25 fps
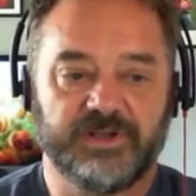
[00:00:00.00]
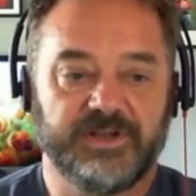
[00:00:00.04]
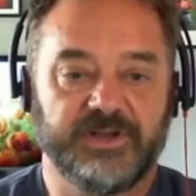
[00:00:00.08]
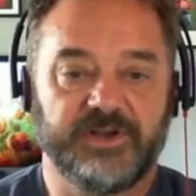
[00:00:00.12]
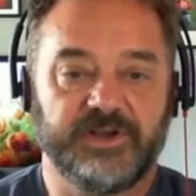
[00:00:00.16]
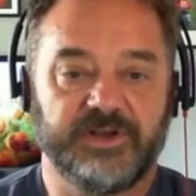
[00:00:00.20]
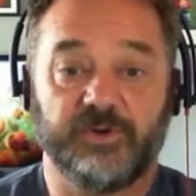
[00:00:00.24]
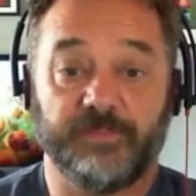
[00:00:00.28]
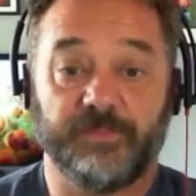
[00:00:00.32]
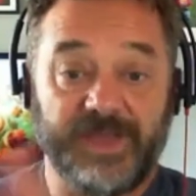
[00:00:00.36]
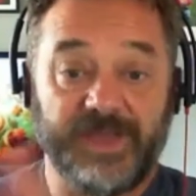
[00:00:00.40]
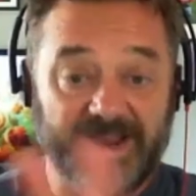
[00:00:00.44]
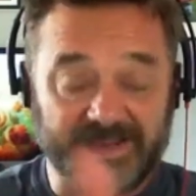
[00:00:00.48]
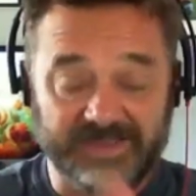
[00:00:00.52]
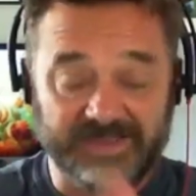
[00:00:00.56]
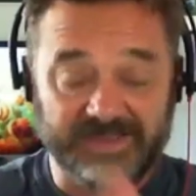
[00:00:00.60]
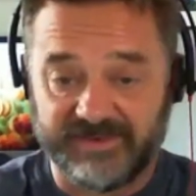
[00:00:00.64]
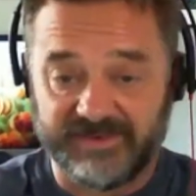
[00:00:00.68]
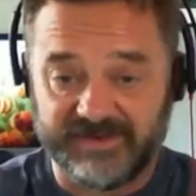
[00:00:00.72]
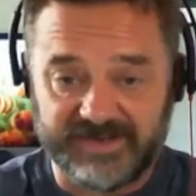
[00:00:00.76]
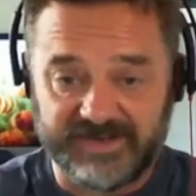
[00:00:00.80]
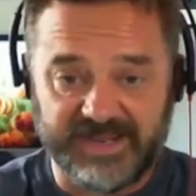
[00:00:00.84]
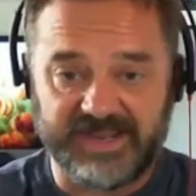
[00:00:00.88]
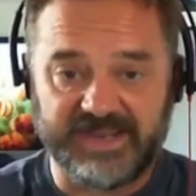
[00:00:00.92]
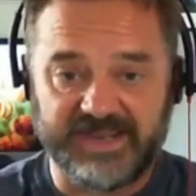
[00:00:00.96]
back in the
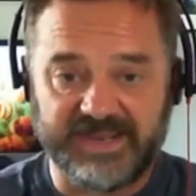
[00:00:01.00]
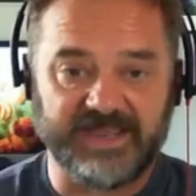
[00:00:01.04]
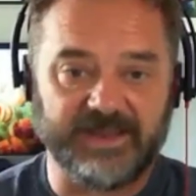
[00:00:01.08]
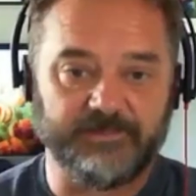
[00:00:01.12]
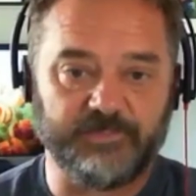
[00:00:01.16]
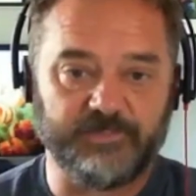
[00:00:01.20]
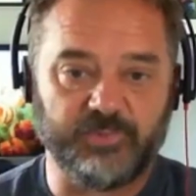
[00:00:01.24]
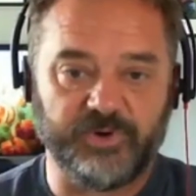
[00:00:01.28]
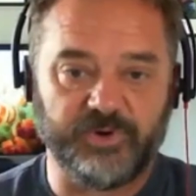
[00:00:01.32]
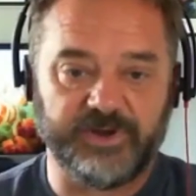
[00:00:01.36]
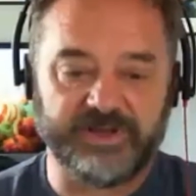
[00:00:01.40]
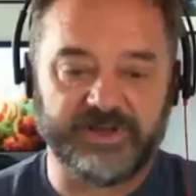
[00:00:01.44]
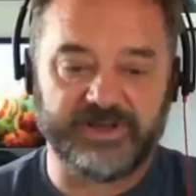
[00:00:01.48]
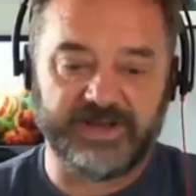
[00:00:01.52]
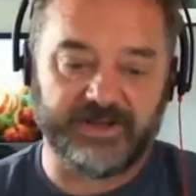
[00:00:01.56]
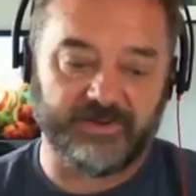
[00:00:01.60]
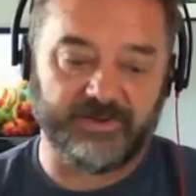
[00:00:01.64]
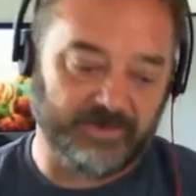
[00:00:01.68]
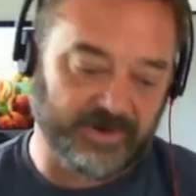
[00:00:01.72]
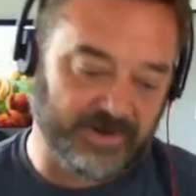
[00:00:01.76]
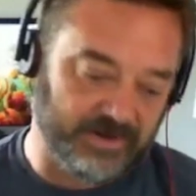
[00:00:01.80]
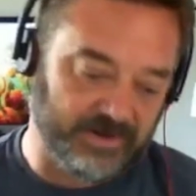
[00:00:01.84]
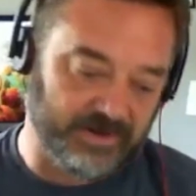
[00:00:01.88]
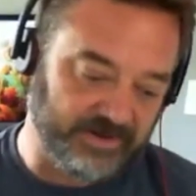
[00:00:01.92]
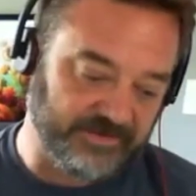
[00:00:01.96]
day, endpoint data,
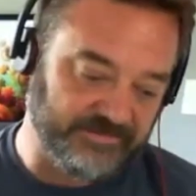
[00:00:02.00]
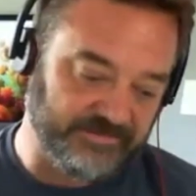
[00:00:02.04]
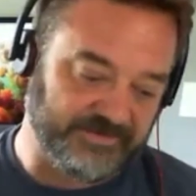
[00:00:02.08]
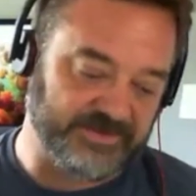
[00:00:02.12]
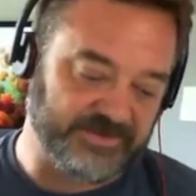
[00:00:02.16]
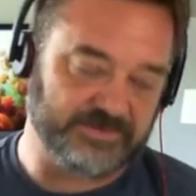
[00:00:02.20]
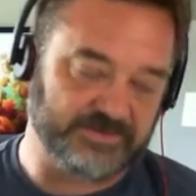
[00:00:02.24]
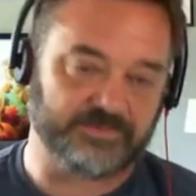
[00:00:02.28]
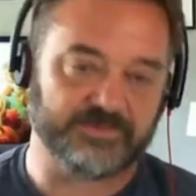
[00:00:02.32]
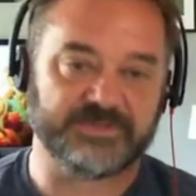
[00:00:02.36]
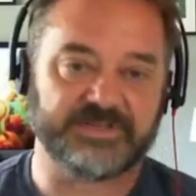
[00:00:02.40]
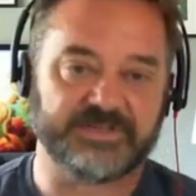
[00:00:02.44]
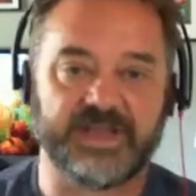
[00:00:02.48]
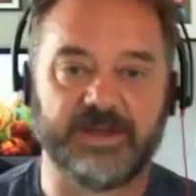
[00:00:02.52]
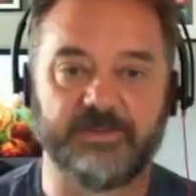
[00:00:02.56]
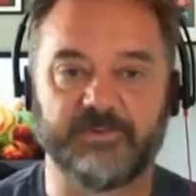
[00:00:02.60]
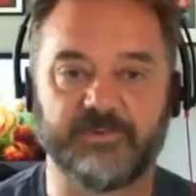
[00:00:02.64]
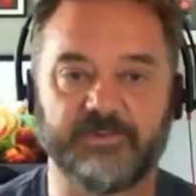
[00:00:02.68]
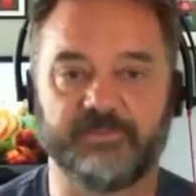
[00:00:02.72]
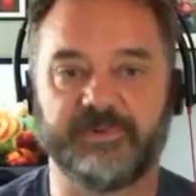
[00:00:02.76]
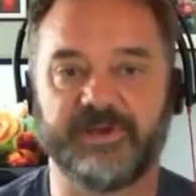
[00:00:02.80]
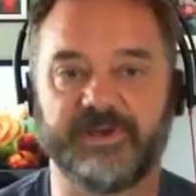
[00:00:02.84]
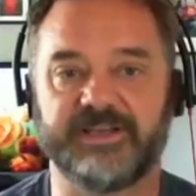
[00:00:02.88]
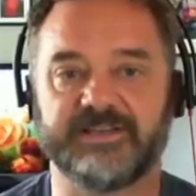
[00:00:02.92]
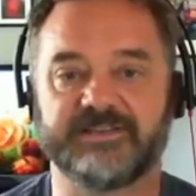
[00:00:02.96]
well, if this was
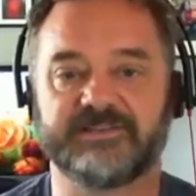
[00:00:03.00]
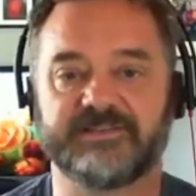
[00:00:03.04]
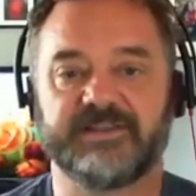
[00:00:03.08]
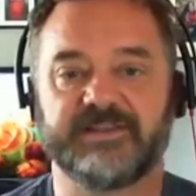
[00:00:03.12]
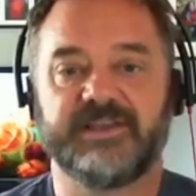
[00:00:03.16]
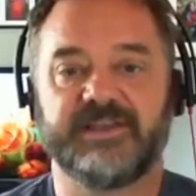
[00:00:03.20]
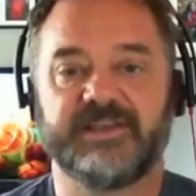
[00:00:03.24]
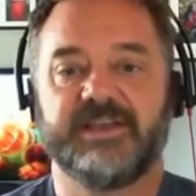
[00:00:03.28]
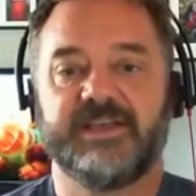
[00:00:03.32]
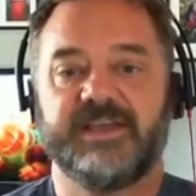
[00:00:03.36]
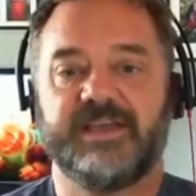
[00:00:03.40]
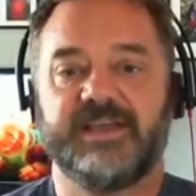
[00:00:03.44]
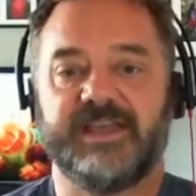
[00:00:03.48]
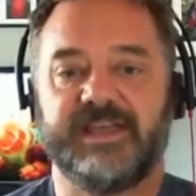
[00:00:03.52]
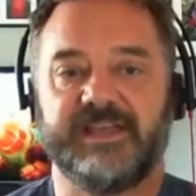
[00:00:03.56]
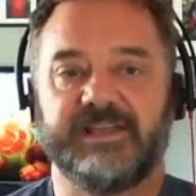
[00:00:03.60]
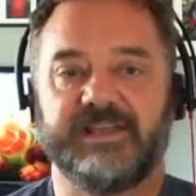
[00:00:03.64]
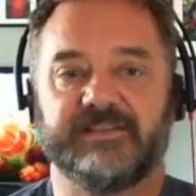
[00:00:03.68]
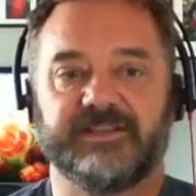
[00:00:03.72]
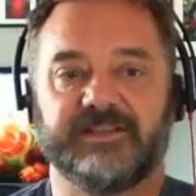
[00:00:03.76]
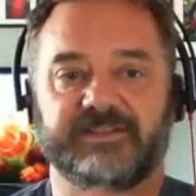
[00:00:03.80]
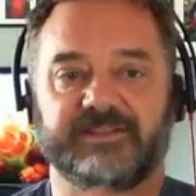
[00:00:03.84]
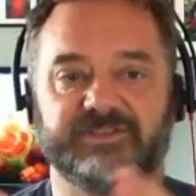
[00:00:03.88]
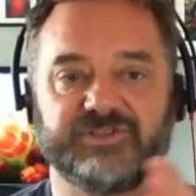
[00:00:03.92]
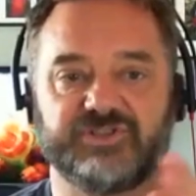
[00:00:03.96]
compromised, hey,
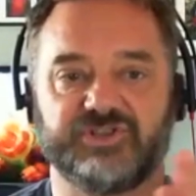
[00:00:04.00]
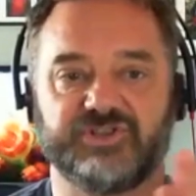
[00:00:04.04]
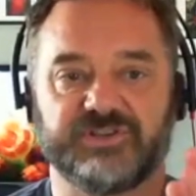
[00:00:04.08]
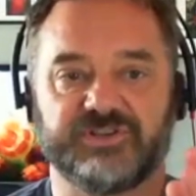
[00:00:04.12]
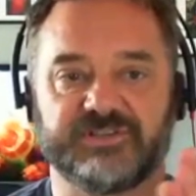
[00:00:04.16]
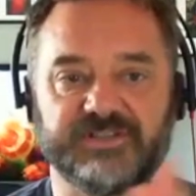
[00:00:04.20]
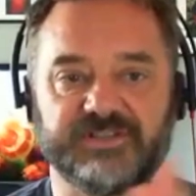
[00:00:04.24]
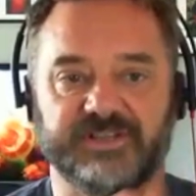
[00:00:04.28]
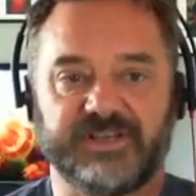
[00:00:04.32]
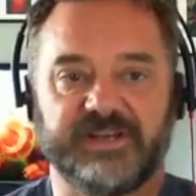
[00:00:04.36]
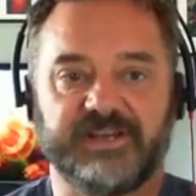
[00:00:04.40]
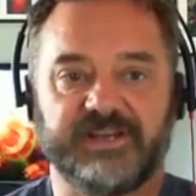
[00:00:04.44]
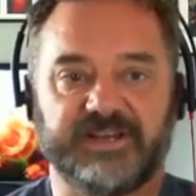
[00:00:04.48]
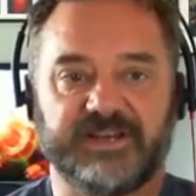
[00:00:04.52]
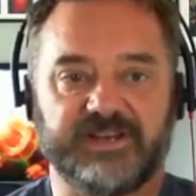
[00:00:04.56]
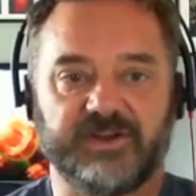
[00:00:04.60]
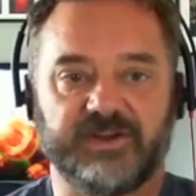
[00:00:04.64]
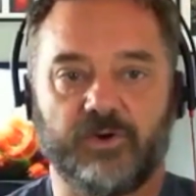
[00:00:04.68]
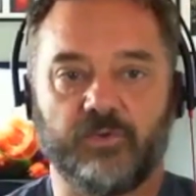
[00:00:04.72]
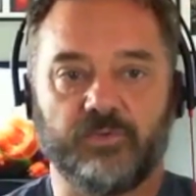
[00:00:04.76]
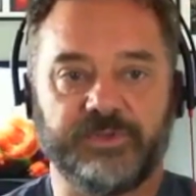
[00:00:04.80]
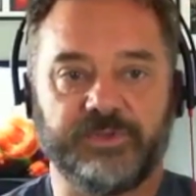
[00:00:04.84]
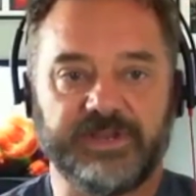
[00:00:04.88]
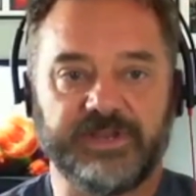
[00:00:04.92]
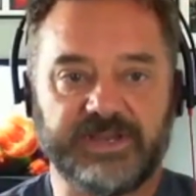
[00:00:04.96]
let's just let it
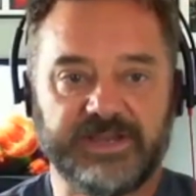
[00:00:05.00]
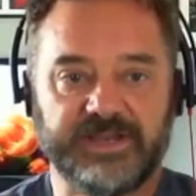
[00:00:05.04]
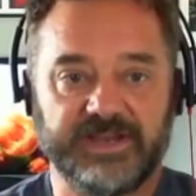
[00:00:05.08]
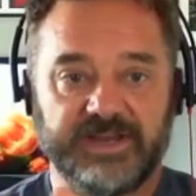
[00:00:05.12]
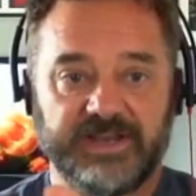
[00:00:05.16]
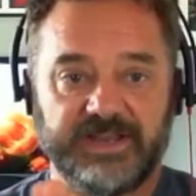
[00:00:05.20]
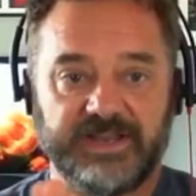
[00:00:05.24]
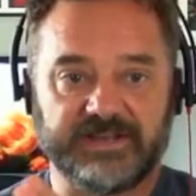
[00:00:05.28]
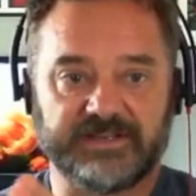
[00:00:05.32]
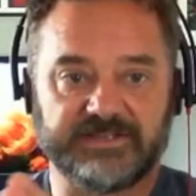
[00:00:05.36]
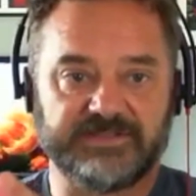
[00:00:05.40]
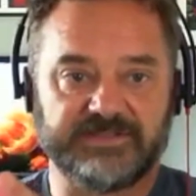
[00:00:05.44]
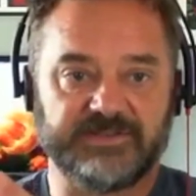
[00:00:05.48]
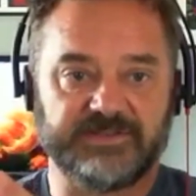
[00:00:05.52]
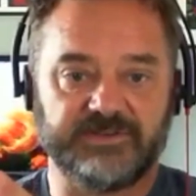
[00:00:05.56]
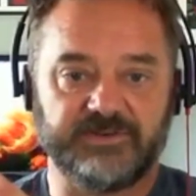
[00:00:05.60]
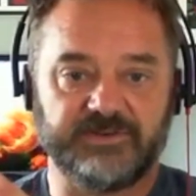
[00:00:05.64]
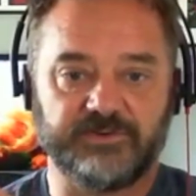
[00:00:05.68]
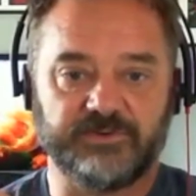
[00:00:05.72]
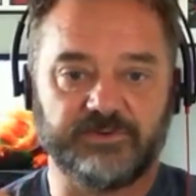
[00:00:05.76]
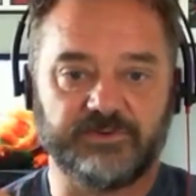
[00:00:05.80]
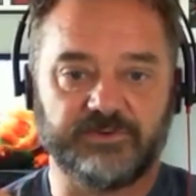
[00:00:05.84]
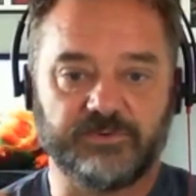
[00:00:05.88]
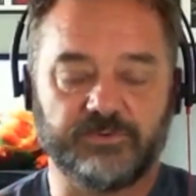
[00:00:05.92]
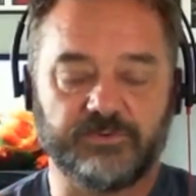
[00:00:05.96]
only connect
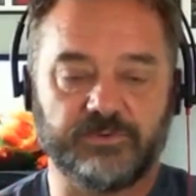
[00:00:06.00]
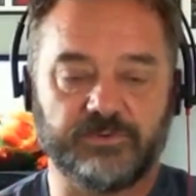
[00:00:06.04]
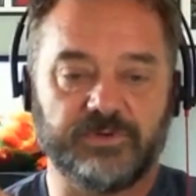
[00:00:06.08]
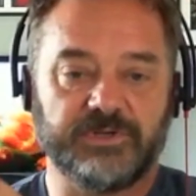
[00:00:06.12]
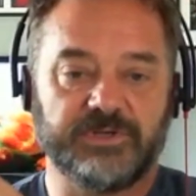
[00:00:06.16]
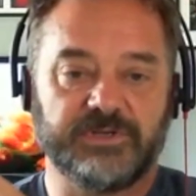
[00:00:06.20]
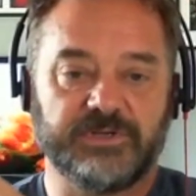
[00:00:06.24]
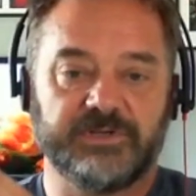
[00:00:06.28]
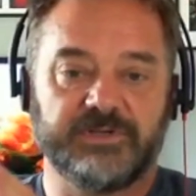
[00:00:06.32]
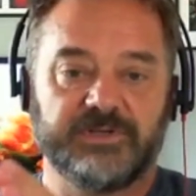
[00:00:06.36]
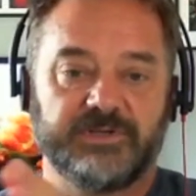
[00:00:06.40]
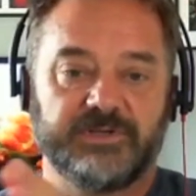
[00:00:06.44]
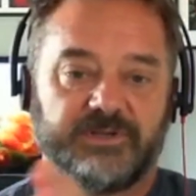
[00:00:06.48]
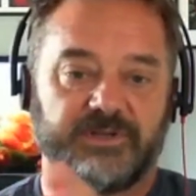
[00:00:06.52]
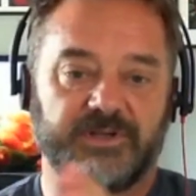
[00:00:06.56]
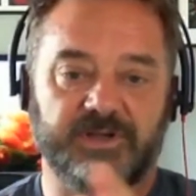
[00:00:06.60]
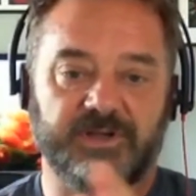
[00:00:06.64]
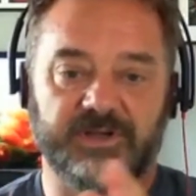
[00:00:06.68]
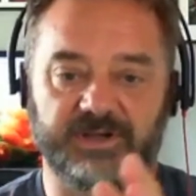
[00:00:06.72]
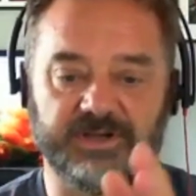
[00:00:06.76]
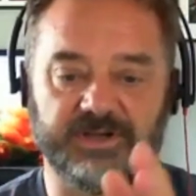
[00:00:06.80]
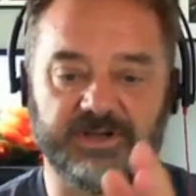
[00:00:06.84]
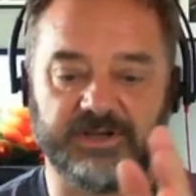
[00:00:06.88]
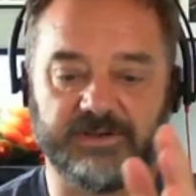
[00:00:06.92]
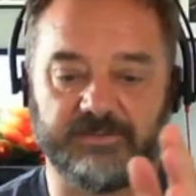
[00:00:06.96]
to,
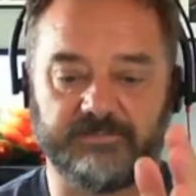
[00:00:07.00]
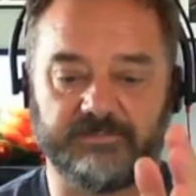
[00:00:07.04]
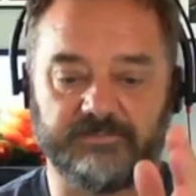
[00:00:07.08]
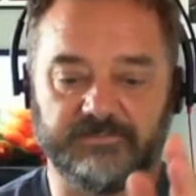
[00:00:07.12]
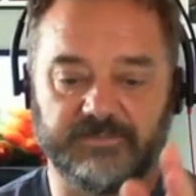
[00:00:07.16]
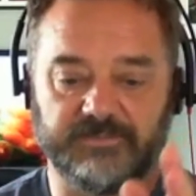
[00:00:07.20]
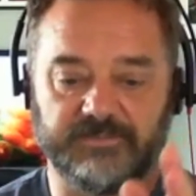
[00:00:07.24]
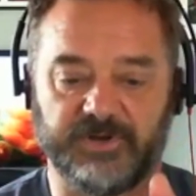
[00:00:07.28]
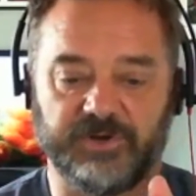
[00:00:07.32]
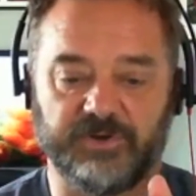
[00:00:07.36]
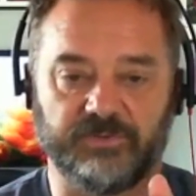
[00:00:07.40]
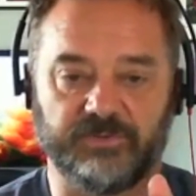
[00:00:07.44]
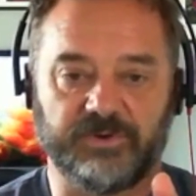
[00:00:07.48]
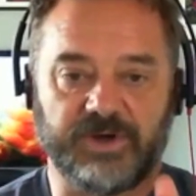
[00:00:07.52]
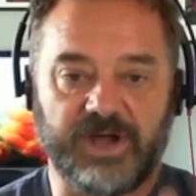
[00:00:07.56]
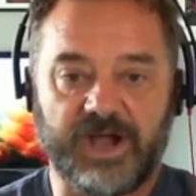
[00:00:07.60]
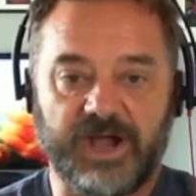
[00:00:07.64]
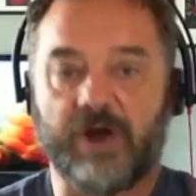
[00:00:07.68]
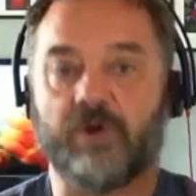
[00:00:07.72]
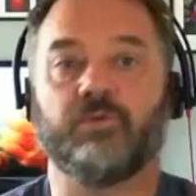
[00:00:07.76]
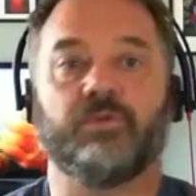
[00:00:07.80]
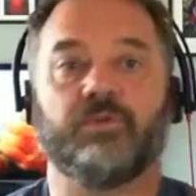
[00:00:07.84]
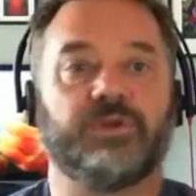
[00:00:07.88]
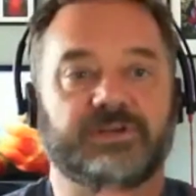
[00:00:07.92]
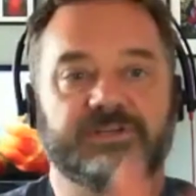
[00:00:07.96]

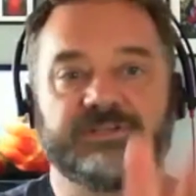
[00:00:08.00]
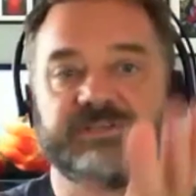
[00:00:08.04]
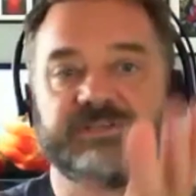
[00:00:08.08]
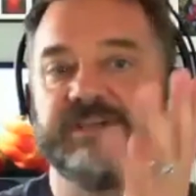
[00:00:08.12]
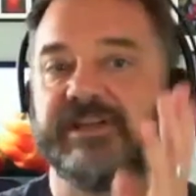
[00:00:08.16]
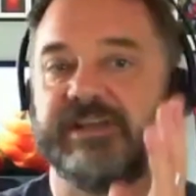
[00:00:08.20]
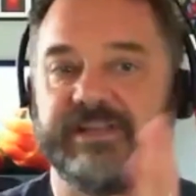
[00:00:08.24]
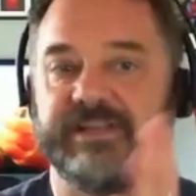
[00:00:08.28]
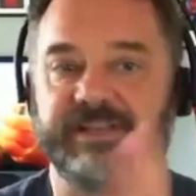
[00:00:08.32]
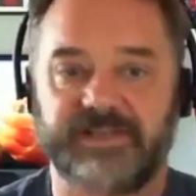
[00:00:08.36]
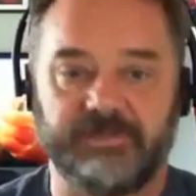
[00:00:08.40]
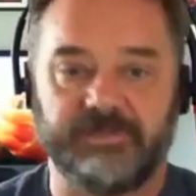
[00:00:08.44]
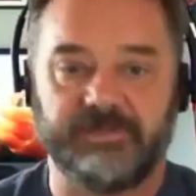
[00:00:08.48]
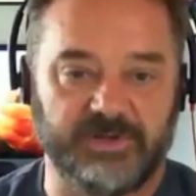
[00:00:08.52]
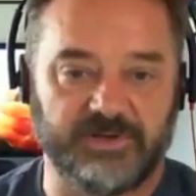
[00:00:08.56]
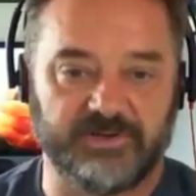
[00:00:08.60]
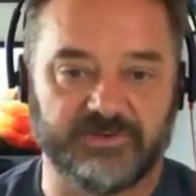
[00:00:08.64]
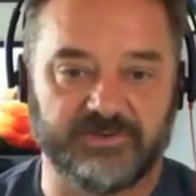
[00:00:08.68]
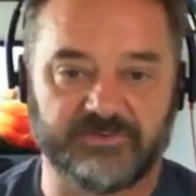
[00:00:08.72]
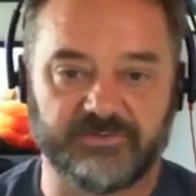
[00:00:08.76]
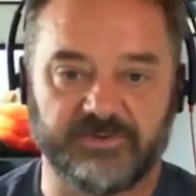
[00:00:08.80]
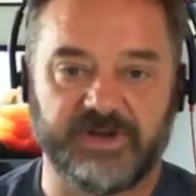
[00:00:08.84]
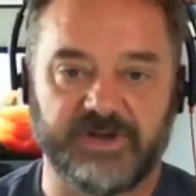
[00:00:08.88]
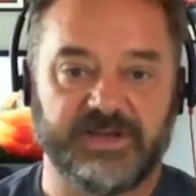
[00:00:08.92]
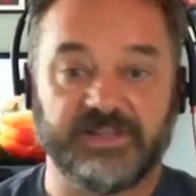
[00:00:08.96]
Outlook to get
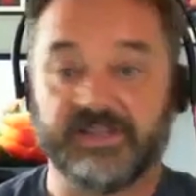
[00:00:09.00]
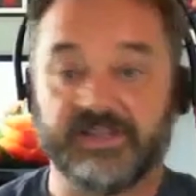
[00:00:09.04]
emails, right?